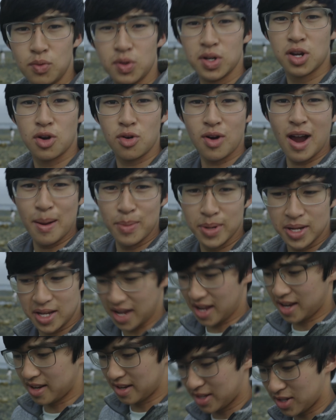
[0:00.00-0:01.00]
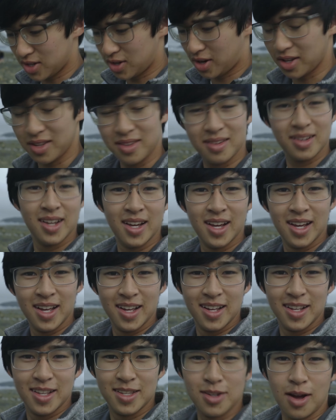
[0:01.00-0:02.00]
wood crab again. It's not
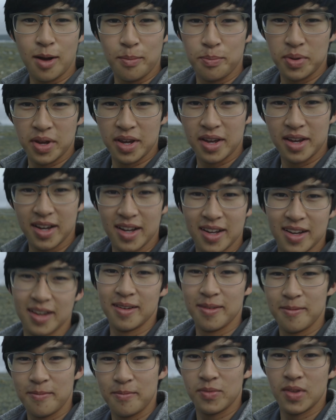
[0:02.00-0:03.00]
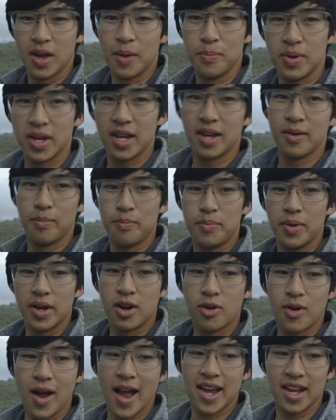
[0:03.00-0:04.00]
not big uh, a big
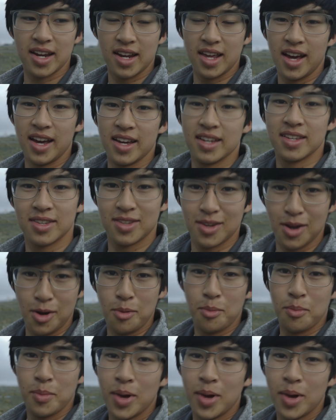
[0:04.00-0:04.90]
big kraken guy. So